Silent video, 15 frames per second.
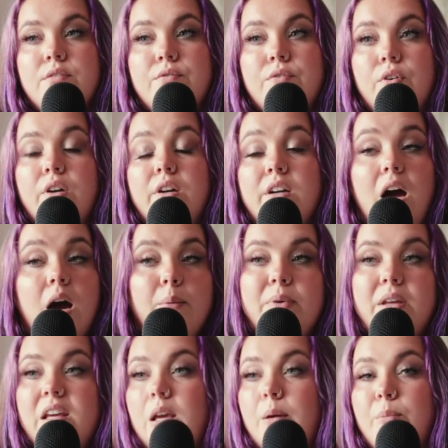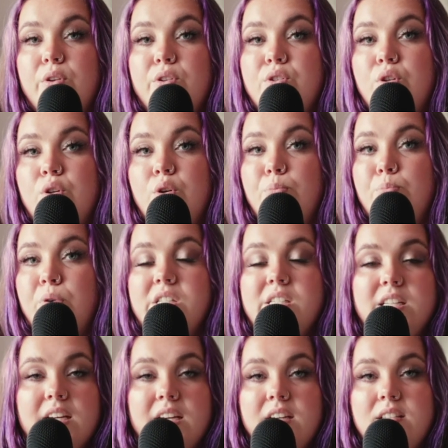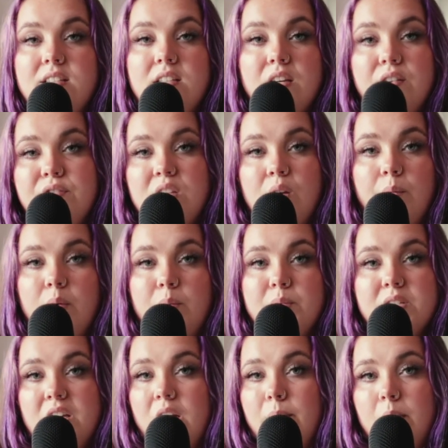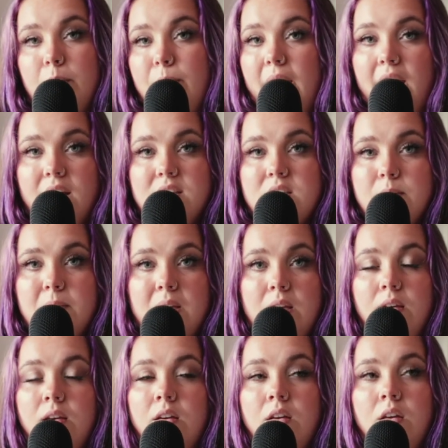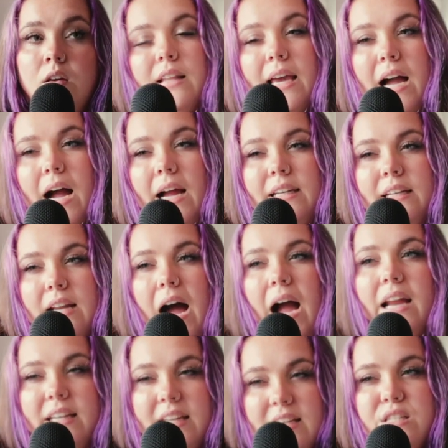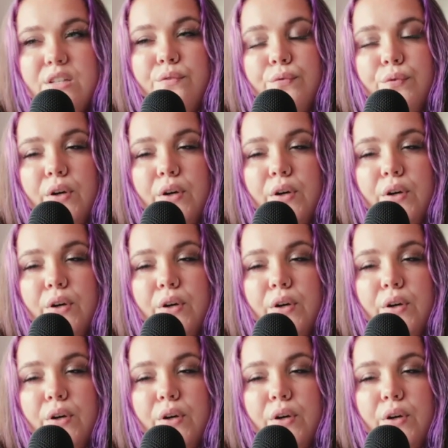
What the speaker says: for not being able to predict if someone was gonna be bad to me. Like, I need to